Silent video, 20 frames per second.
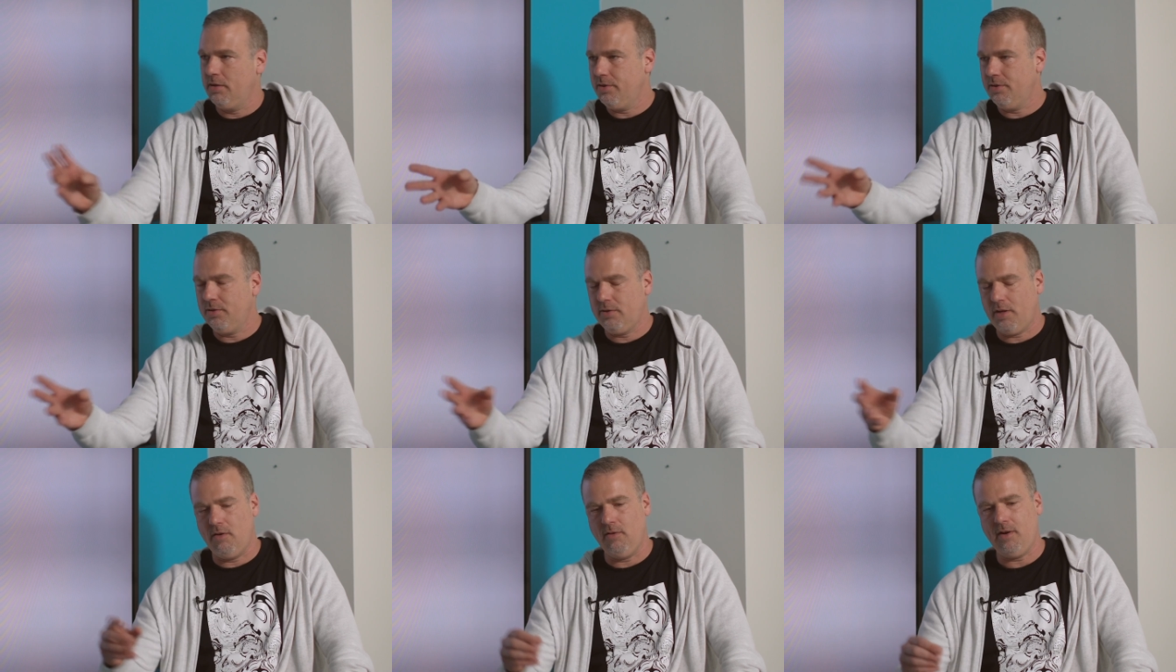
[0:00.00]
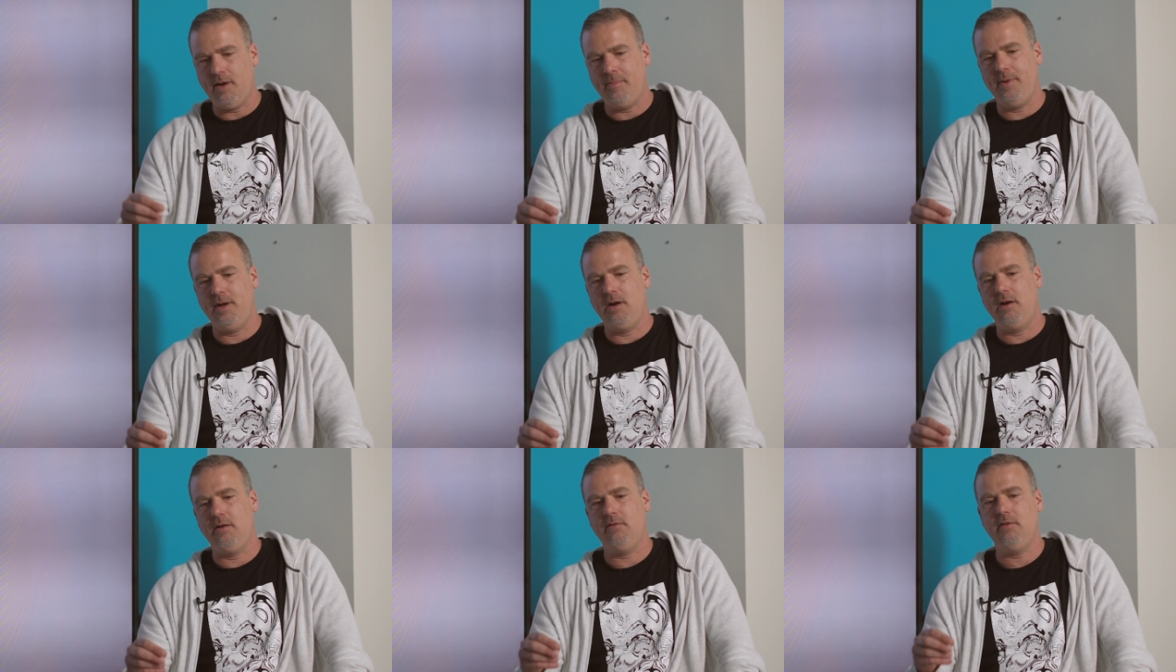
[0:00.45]
you talk
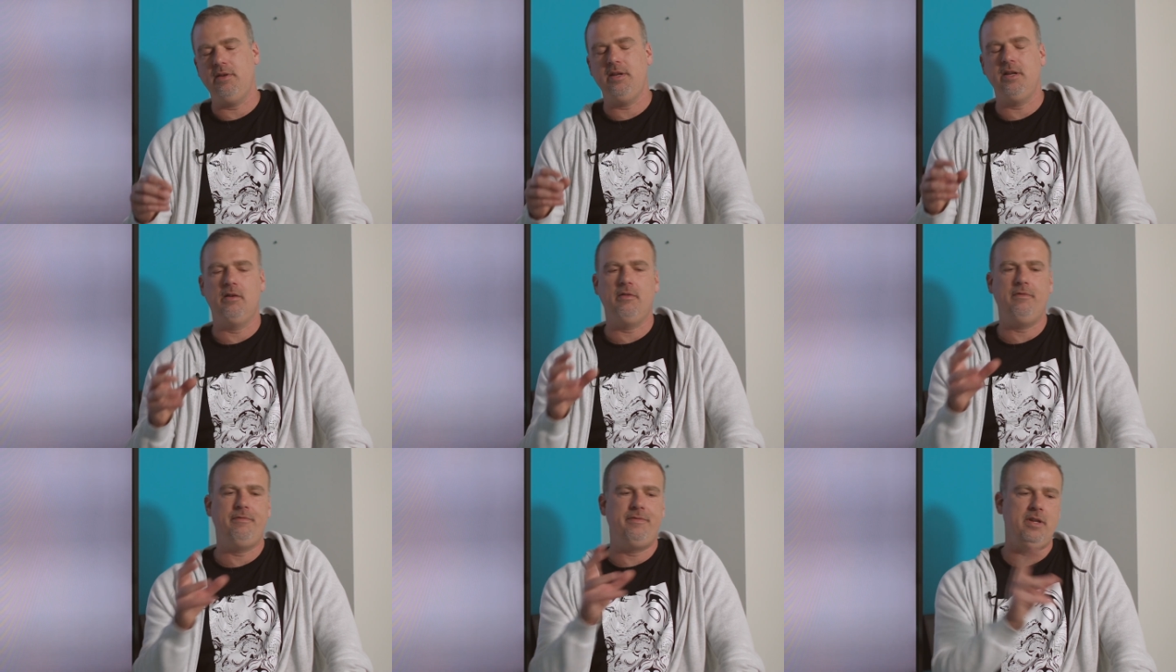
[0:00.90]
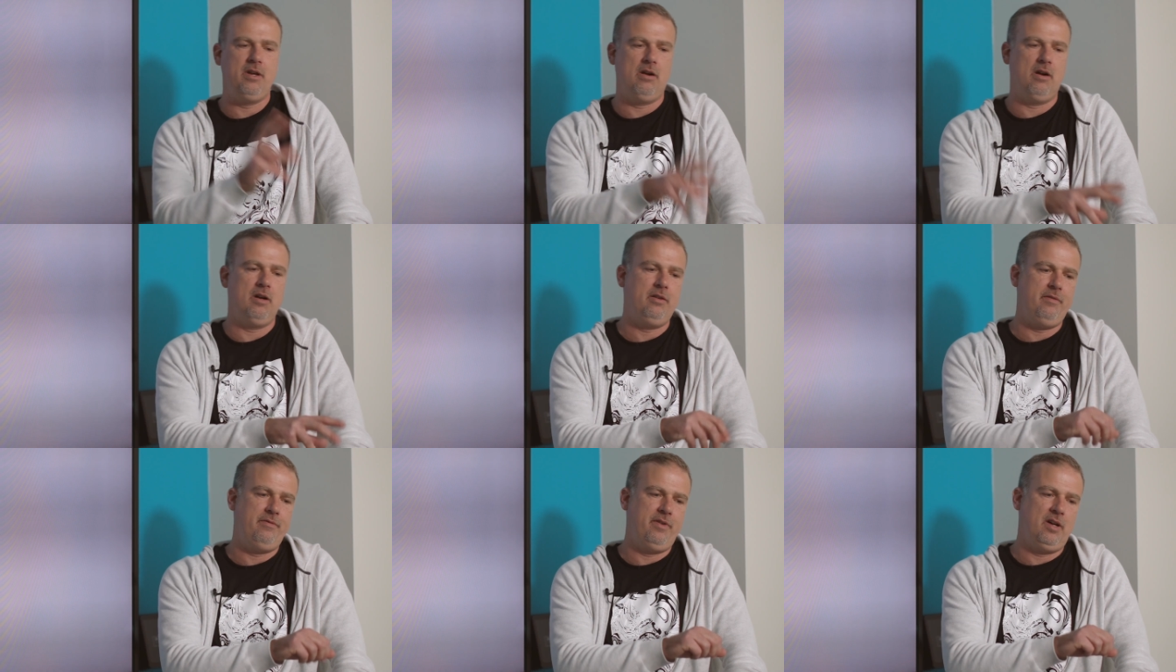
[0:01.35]
about, you know,
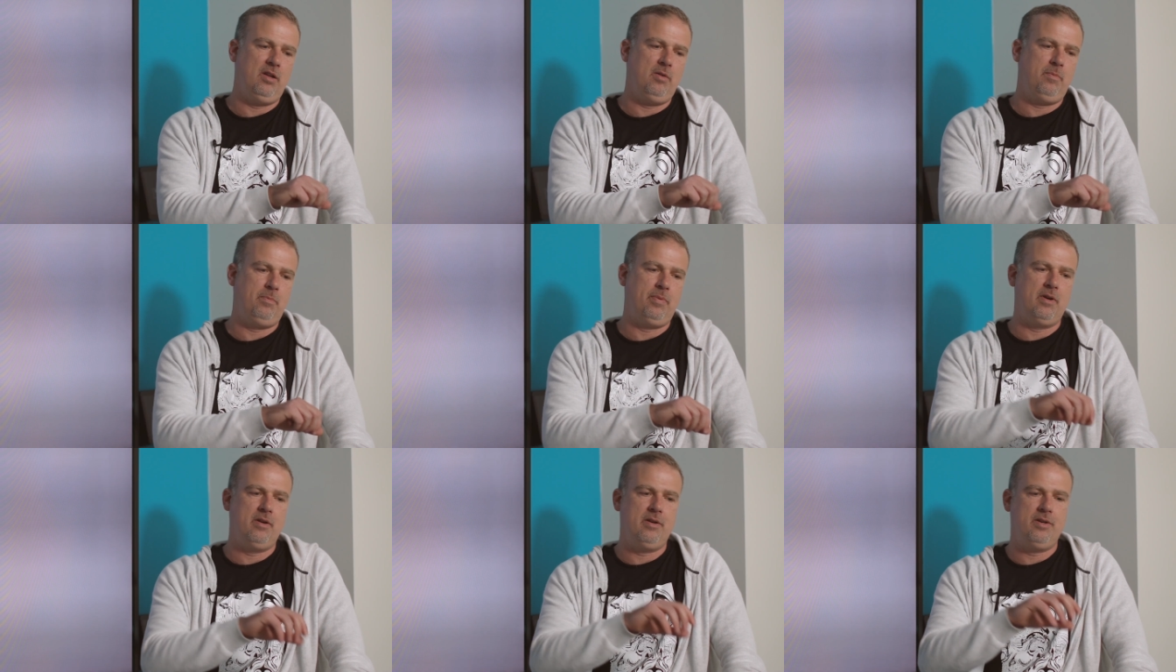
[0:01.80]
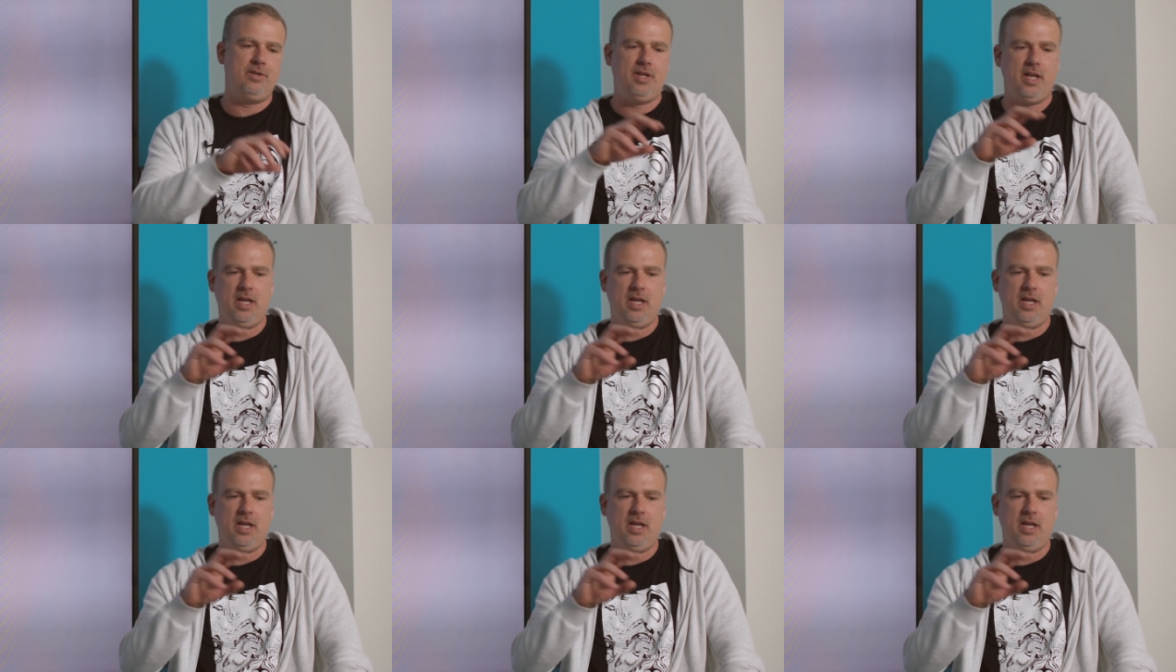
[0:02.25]
VR developers,